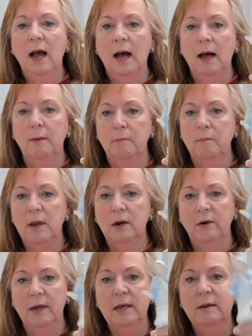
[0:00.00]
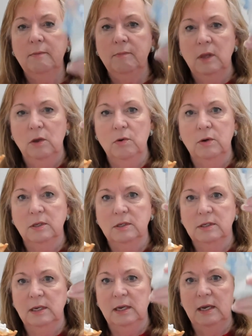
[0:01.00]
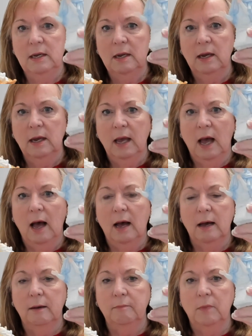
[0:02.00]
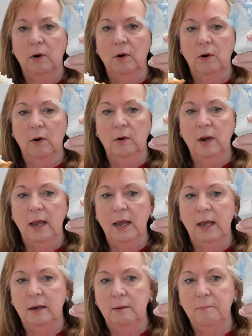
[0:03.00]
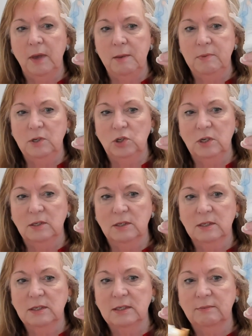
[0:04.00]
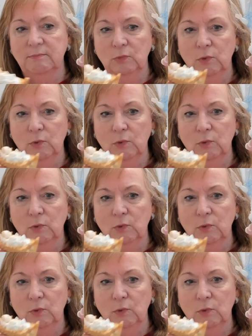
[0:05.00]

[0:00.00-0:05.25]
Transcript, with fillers: Uh, Mary, you can see um, her and baby Jesus.